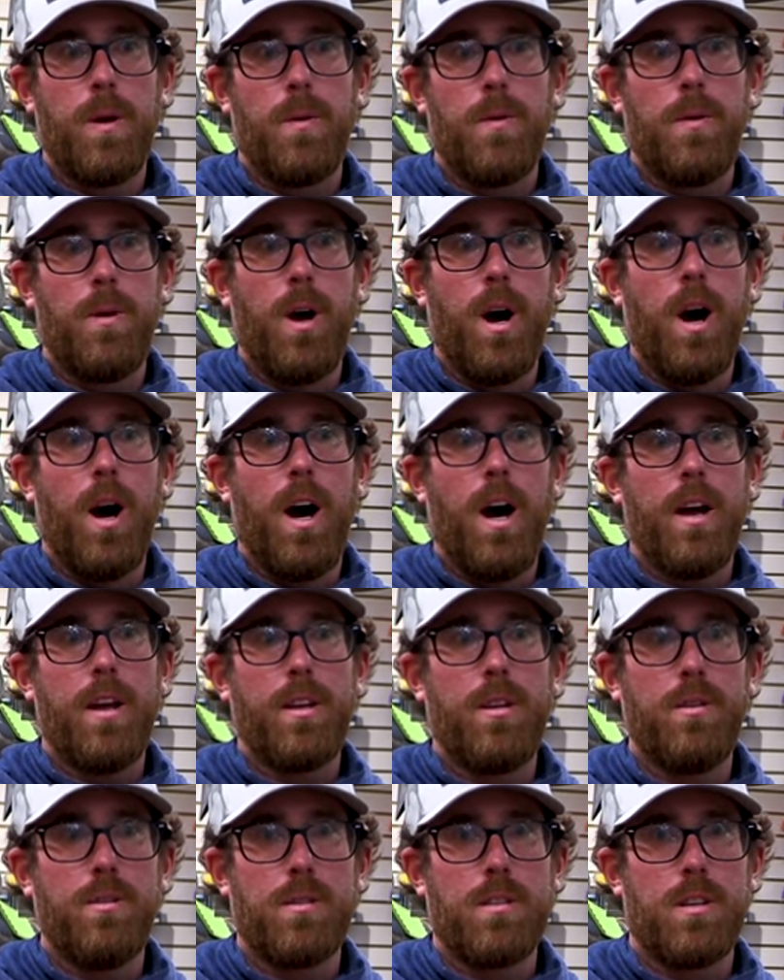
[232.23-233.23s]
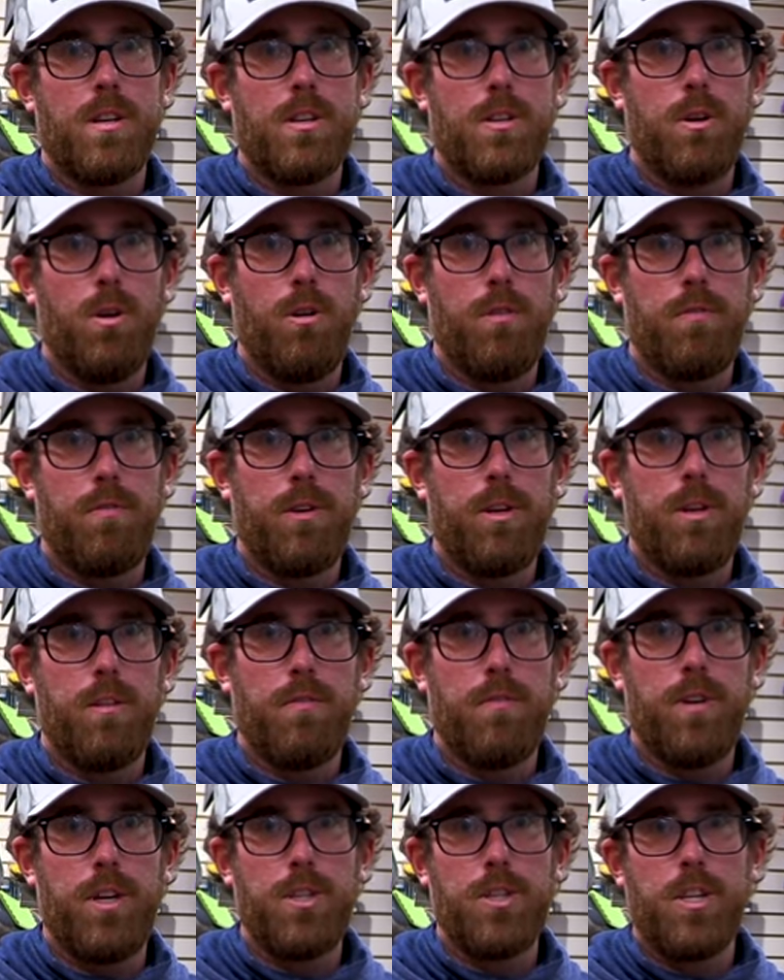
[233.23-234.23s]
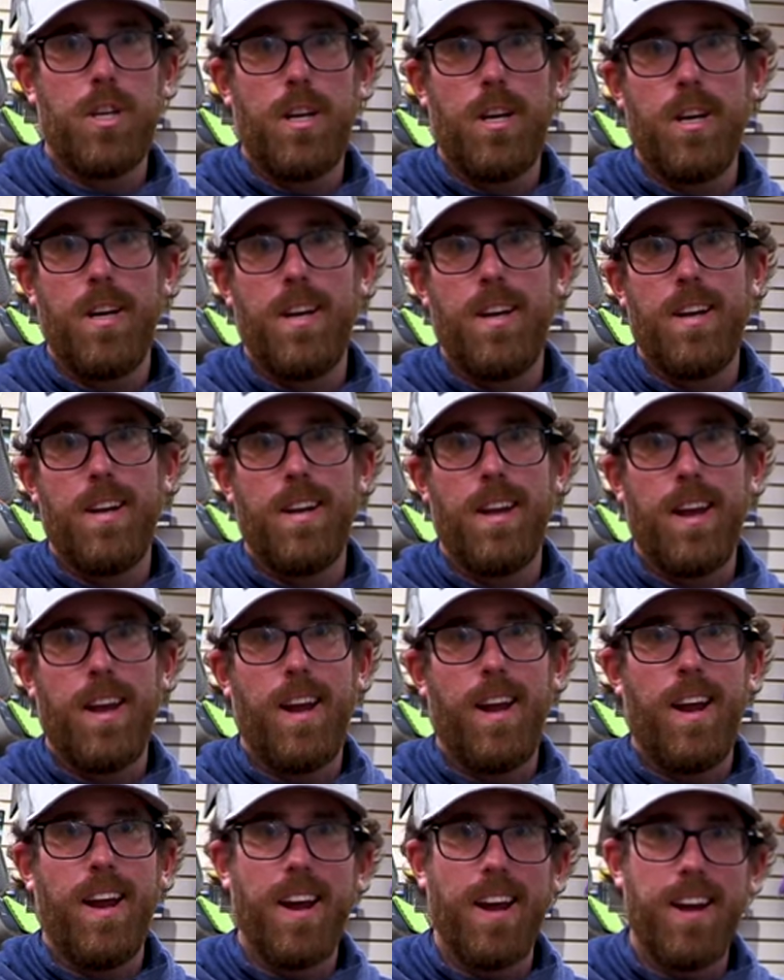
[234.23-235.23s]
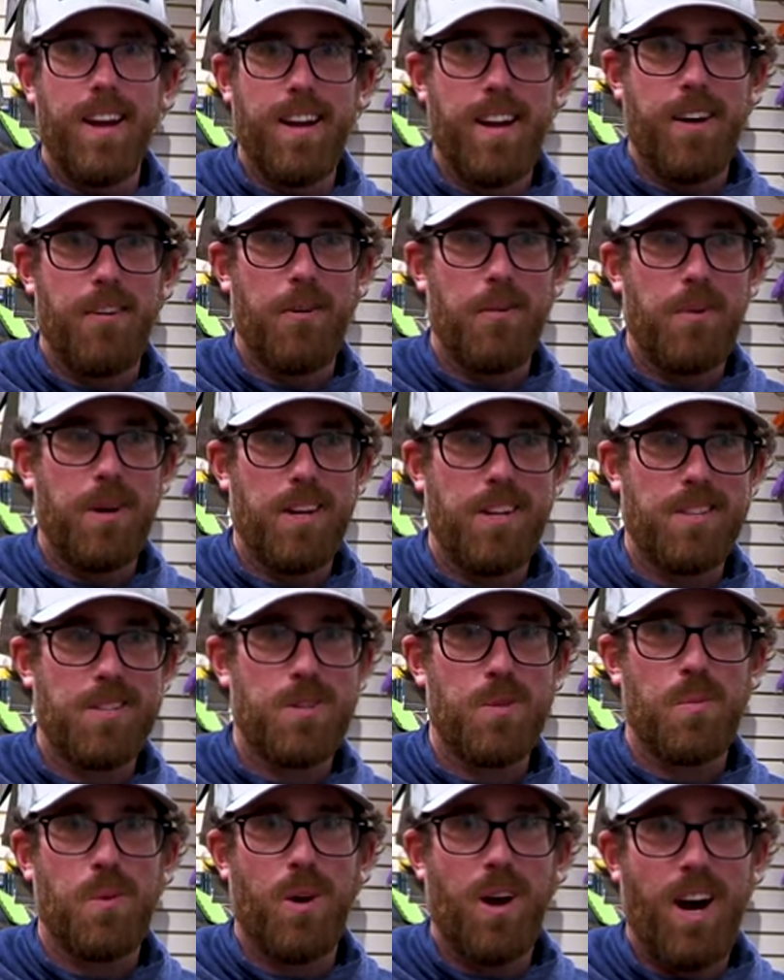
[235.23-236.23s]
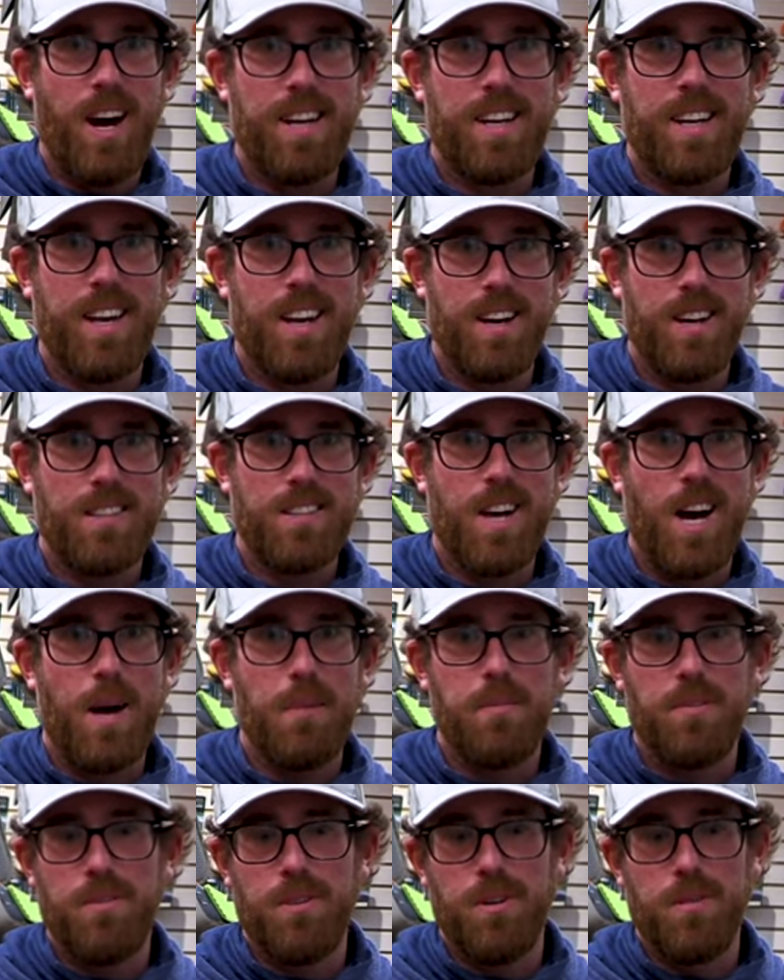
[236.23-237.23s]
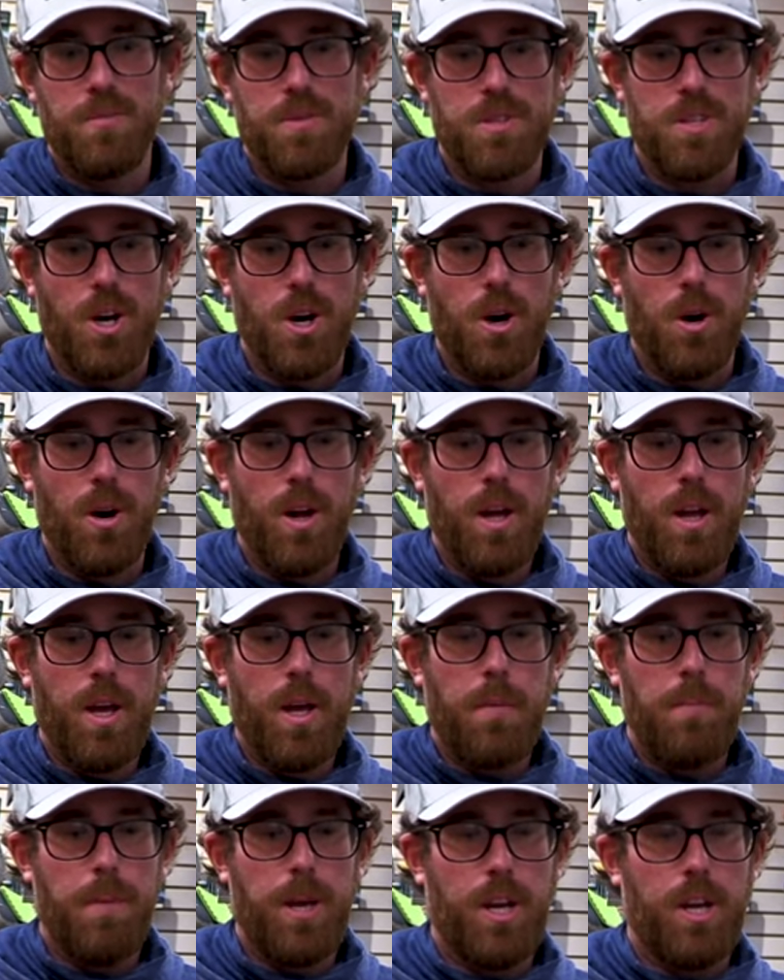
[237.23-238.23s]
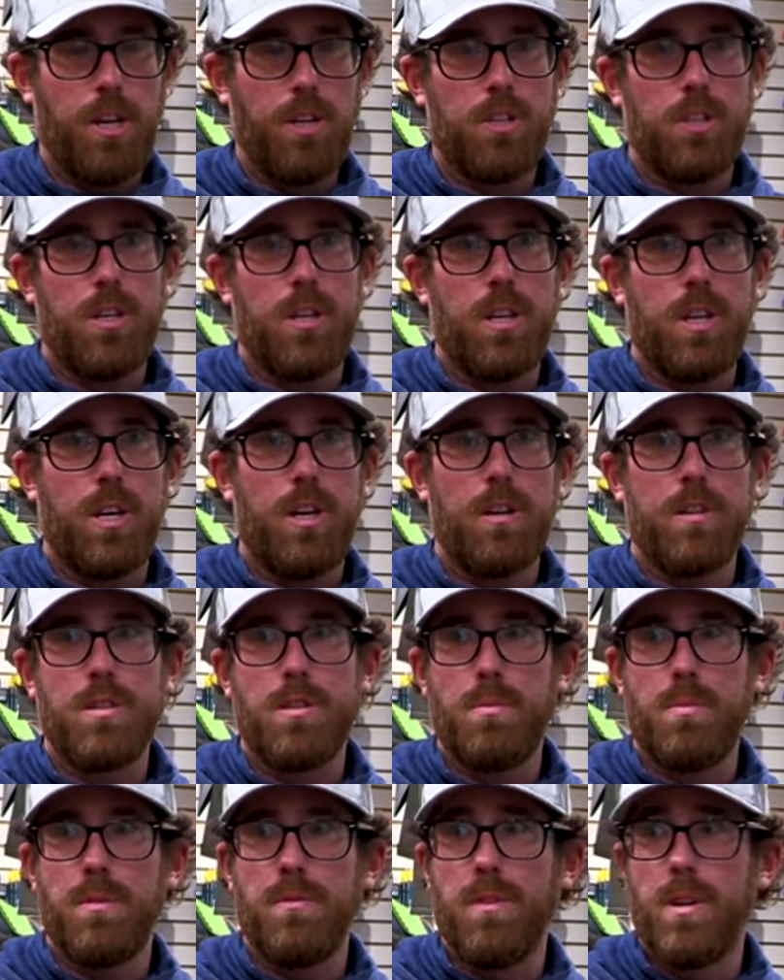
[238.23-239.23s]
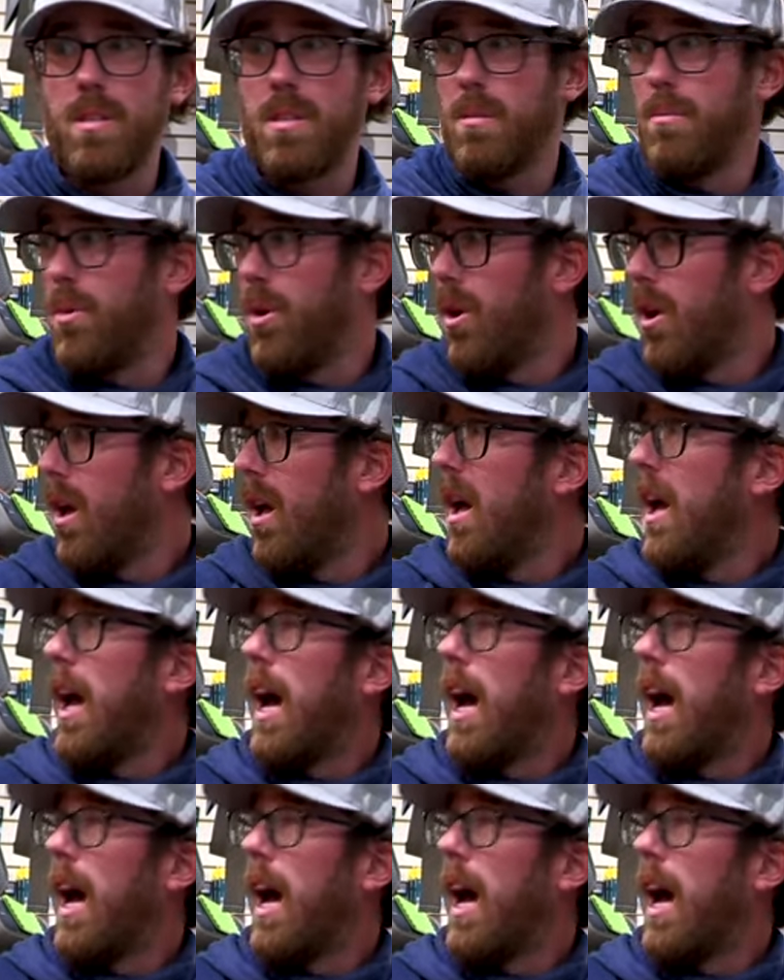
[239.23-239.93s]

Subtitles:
not use their total field of vision, and everybody's super hot to get on top of them. So making sure that you're super visible,